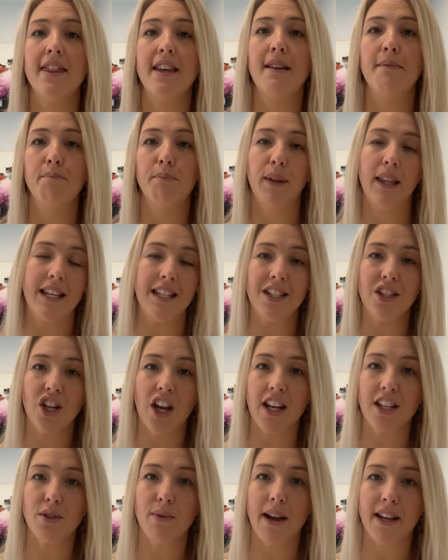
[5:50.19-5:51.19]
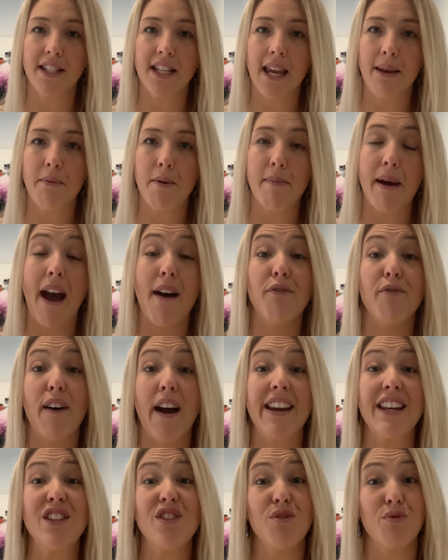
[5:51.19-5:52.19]
then please chat to our team about
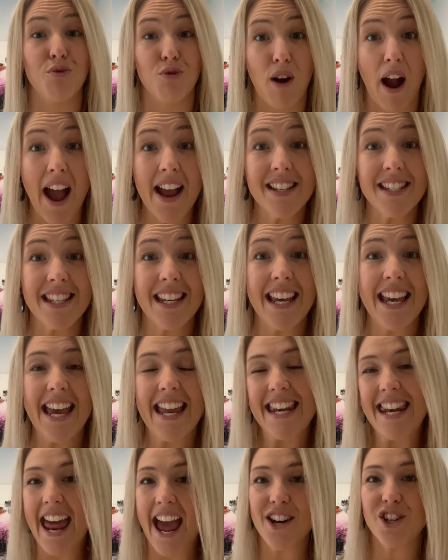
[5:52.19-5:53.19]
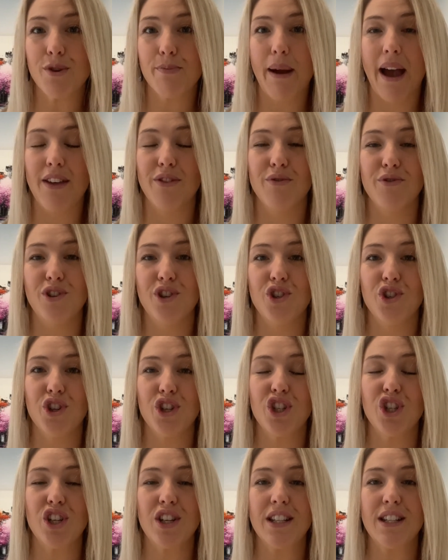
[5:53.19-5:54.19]
finding the right naturopath or
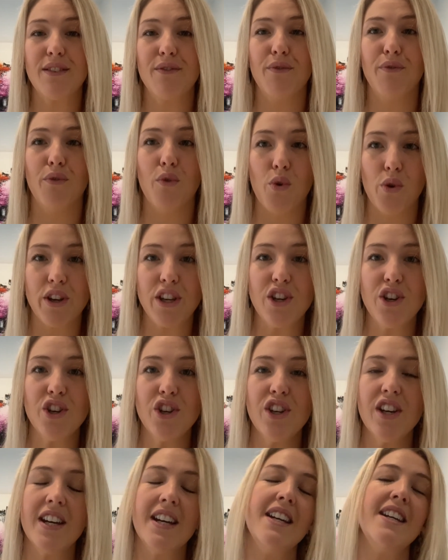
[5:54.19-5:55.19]
nutritionist for you.